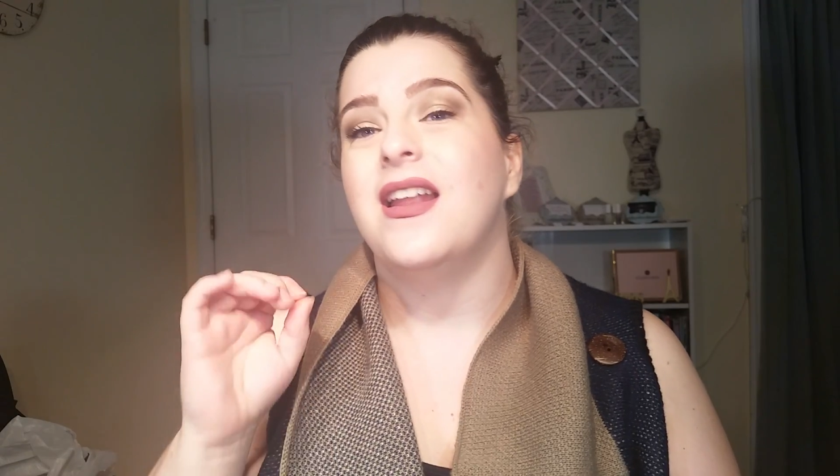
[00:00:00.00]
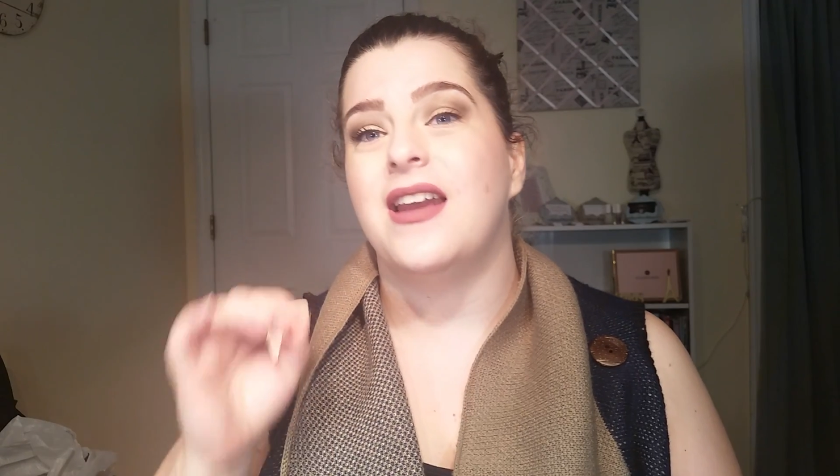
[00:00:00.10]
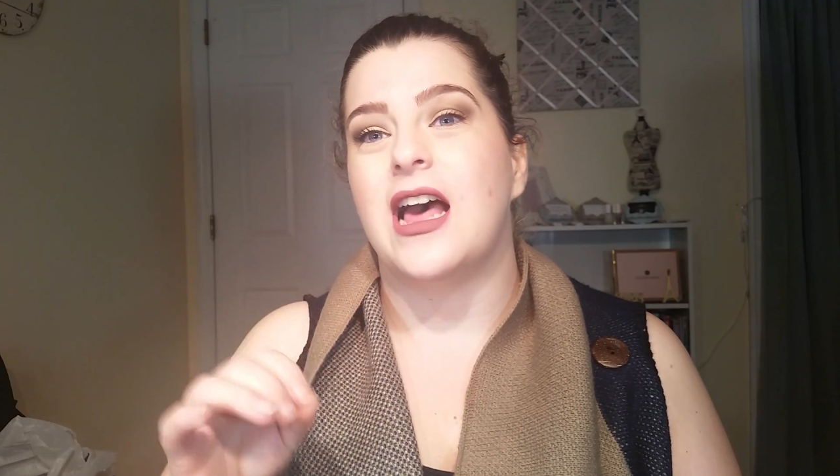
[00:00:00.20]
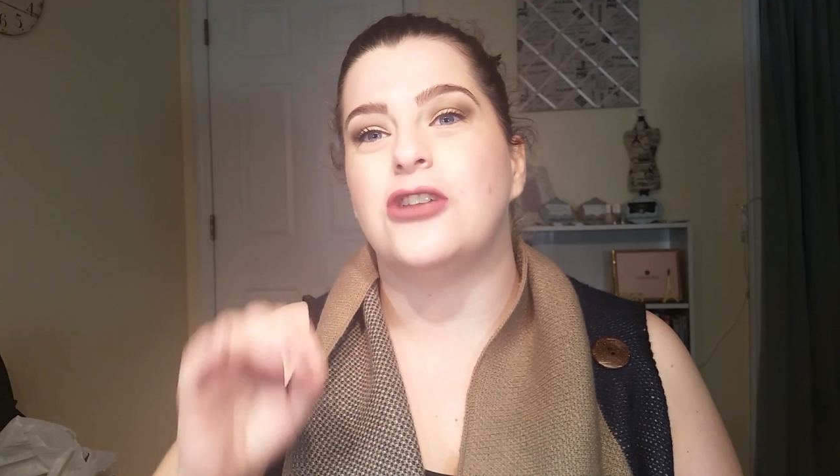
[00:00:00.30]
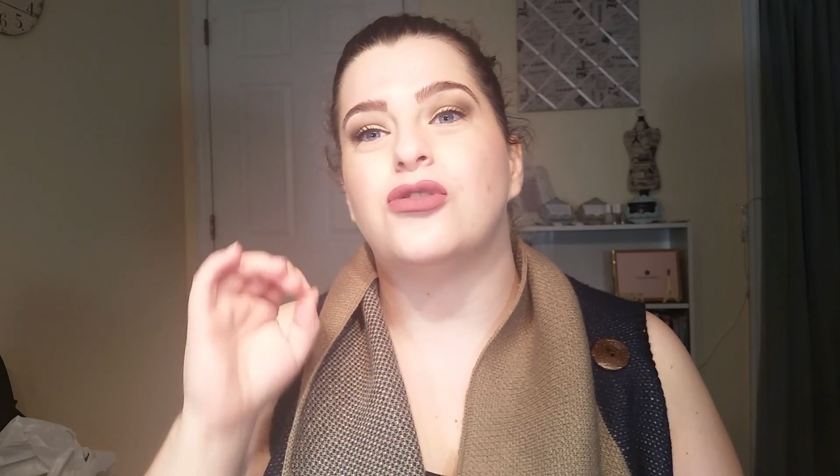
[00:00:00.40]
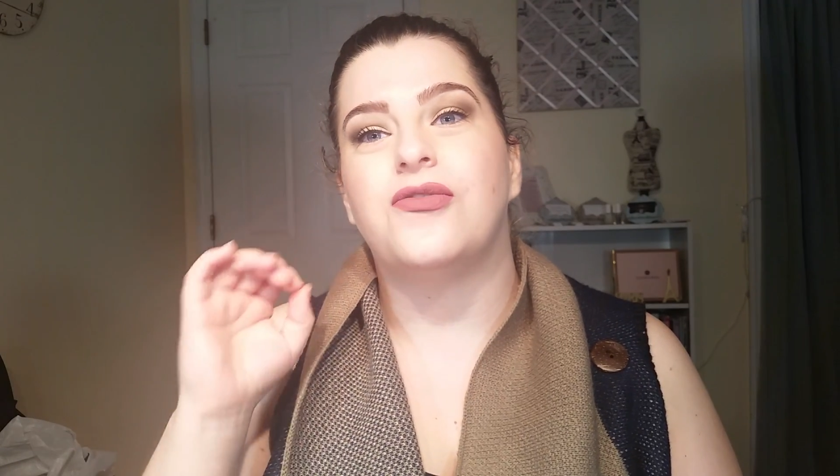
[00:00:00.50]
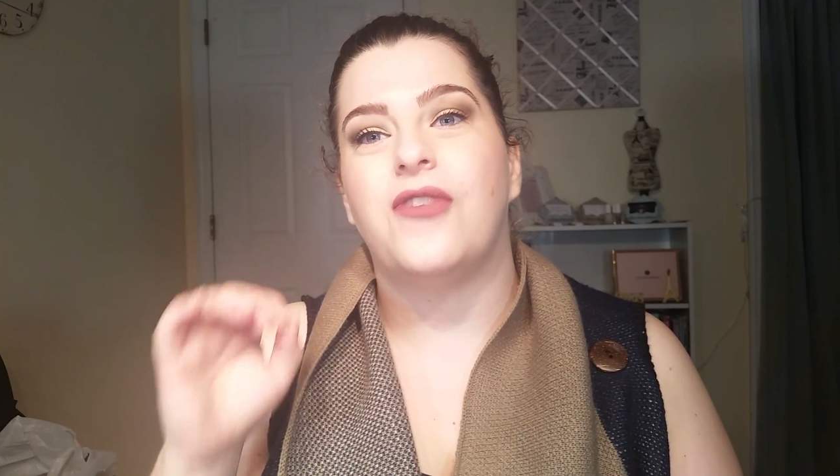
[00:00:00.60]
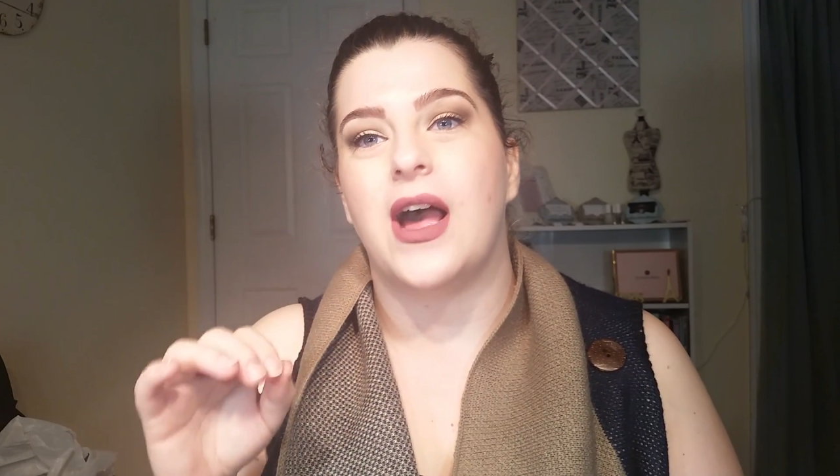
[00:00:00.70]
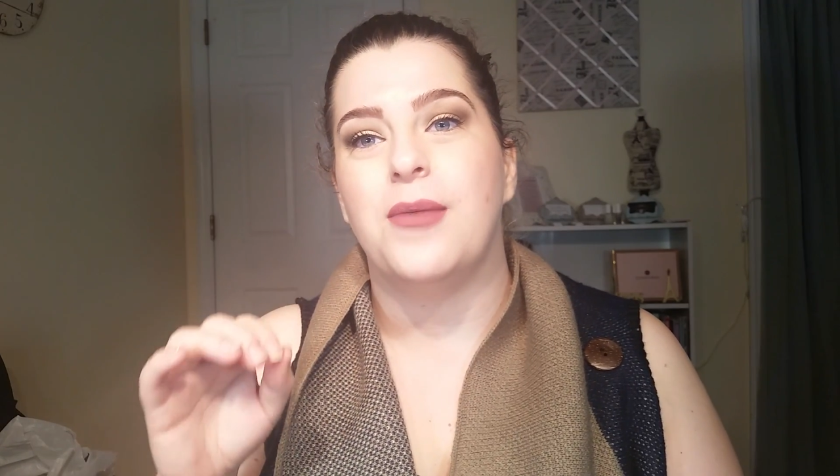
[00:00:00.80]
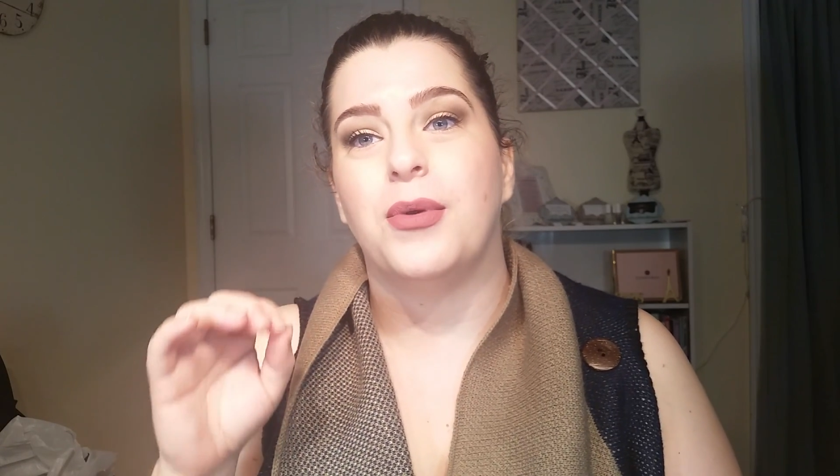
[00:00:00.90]
natural
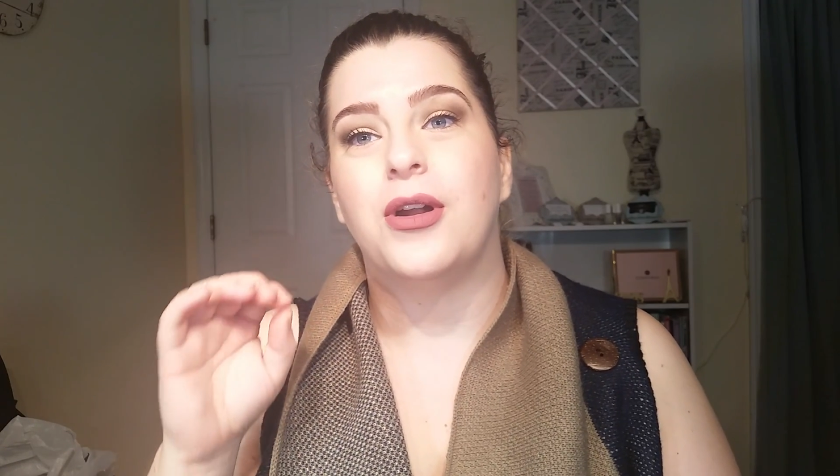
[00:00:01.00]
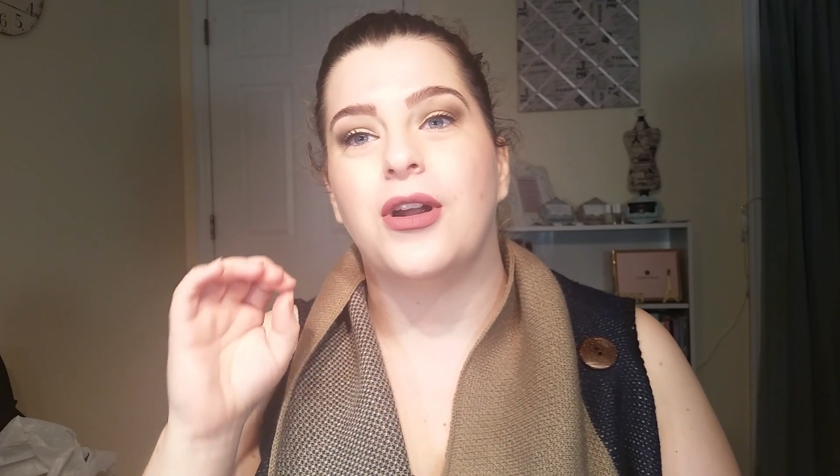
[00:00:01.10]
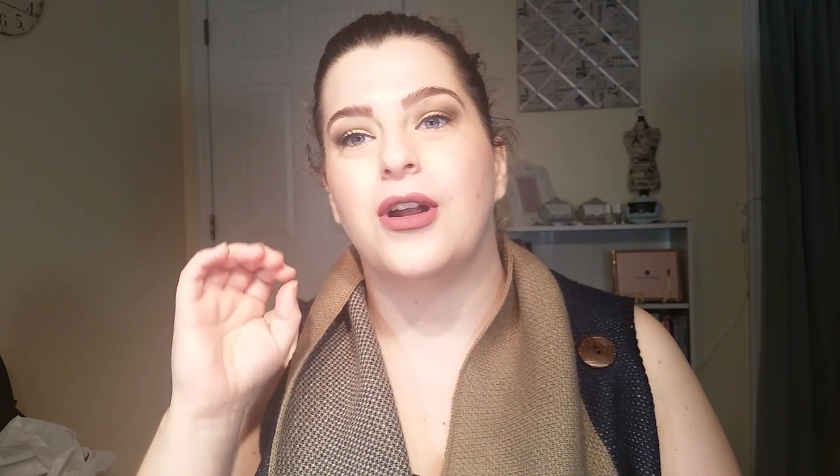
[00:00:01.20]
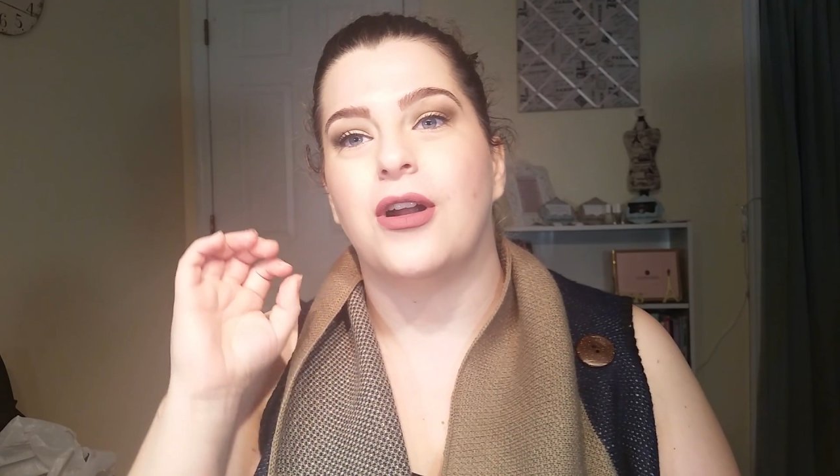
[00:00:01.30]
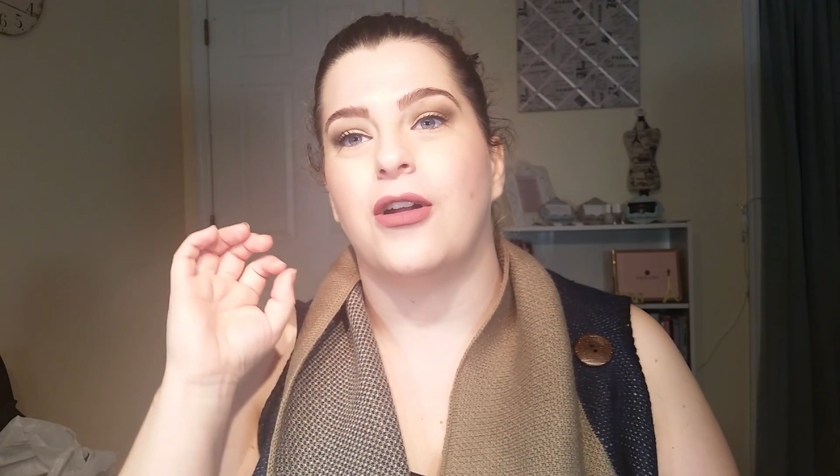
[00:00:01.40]
fiber